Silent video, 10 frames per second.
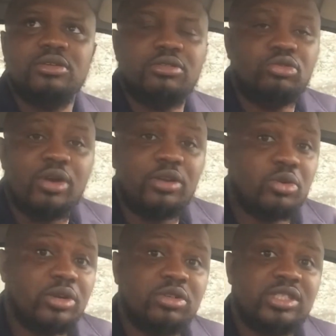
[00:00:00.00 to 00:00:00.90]
You
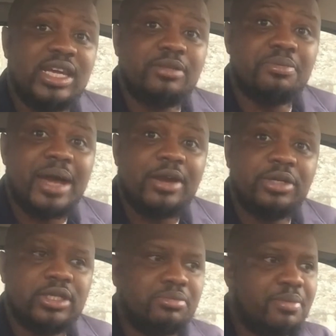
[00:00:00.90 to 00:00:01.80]
are not yet
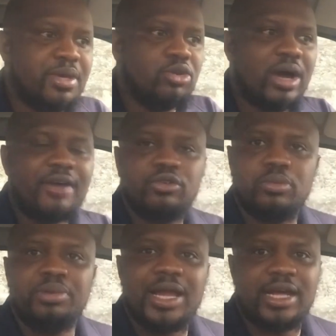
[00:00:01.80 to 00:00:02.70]
married. Maybe you have your
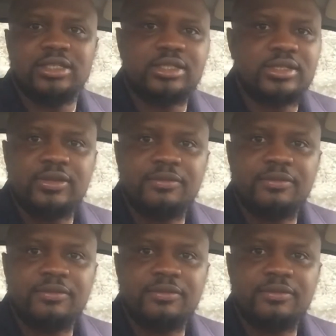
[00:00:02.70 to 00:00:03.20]
plans.